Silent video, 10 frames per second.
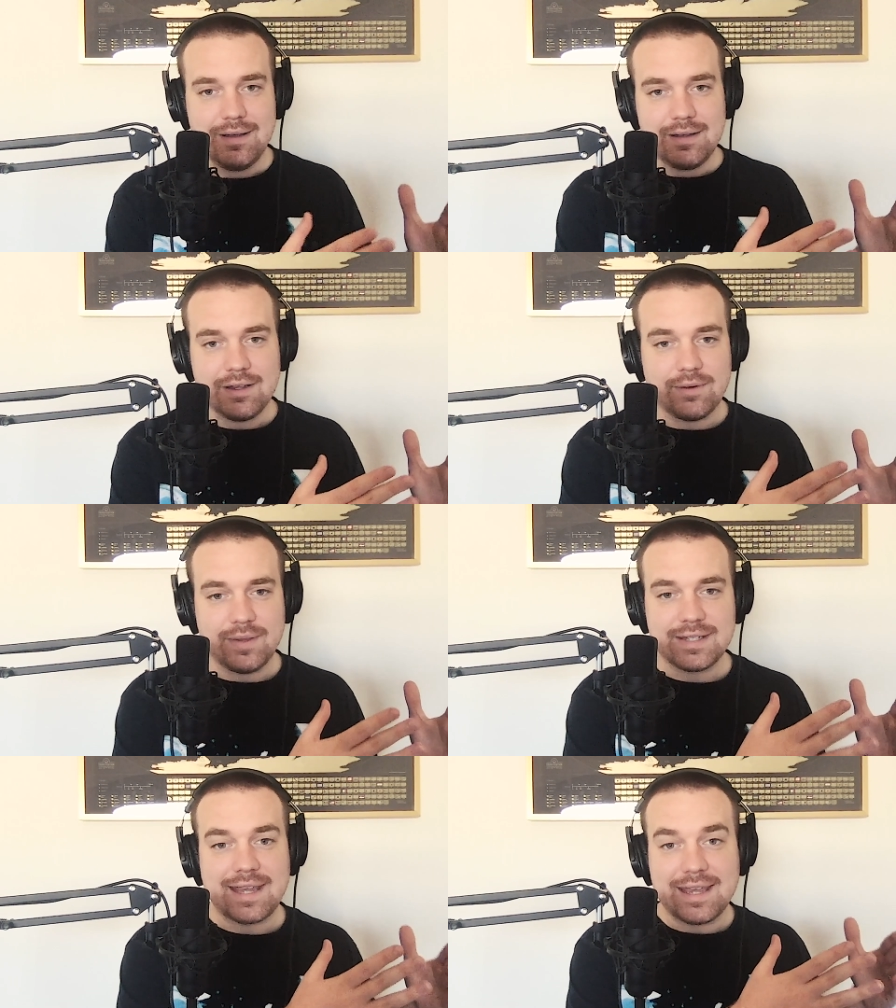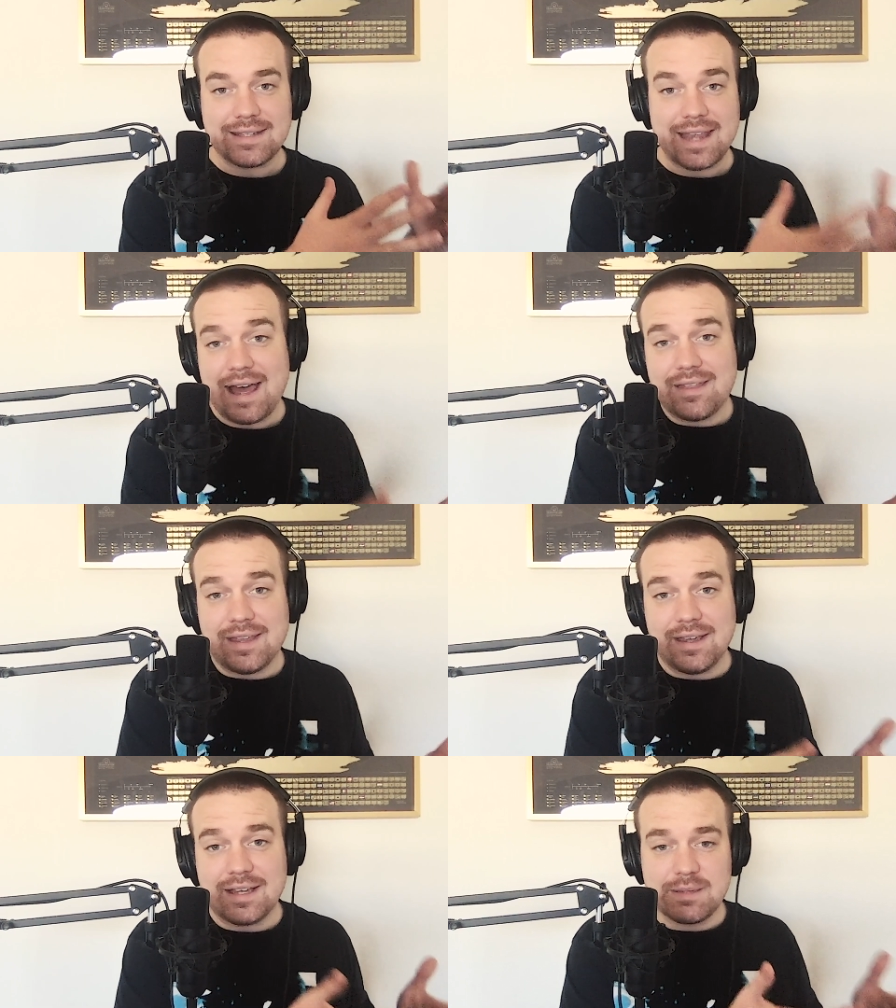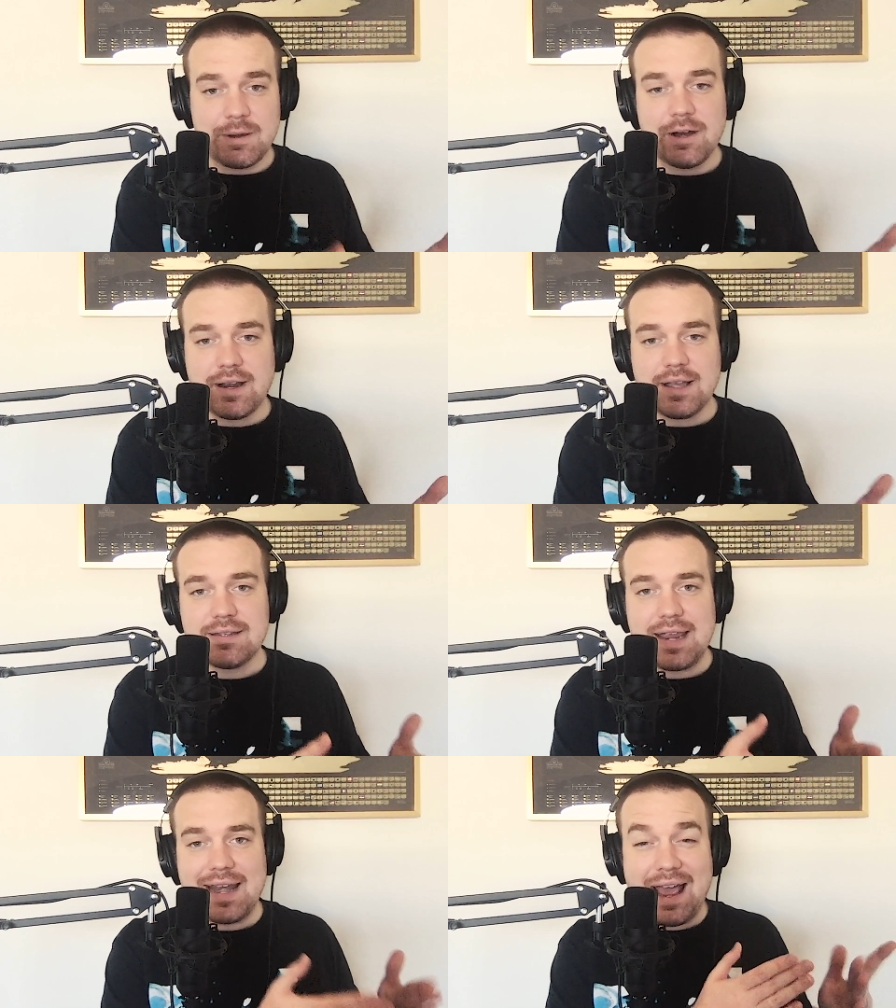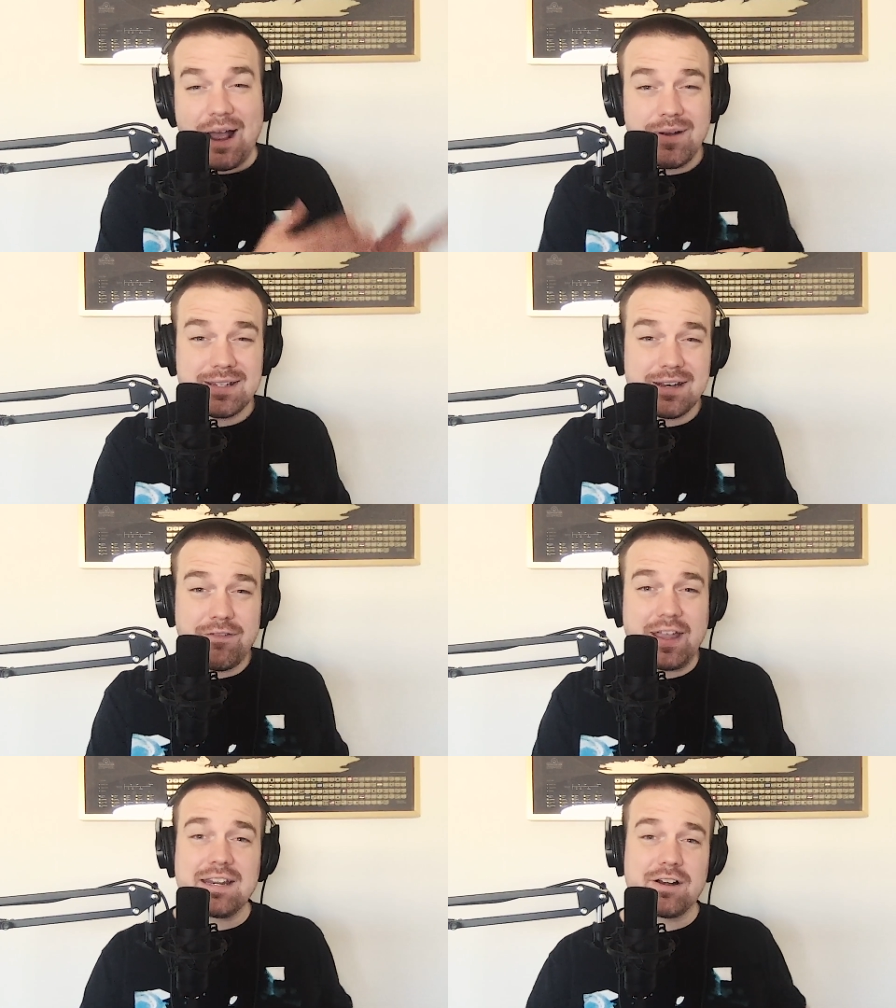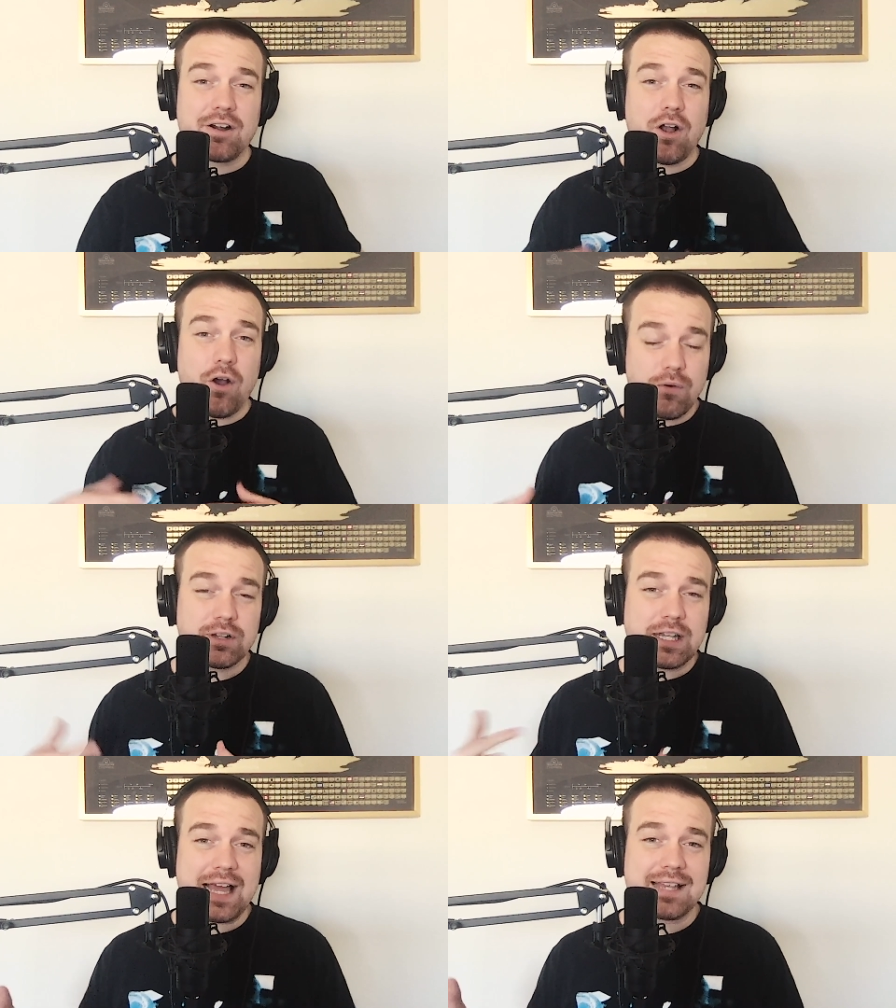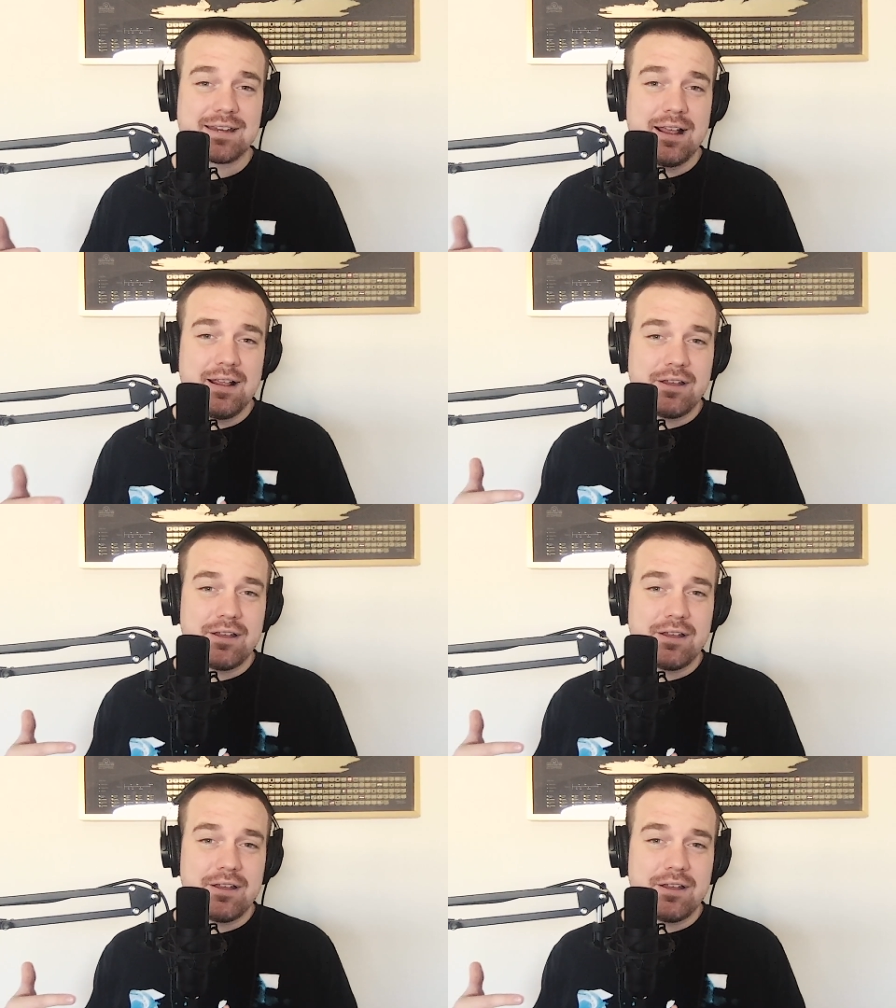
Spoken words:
in this case, Kathy experience, and how has it affected her over the last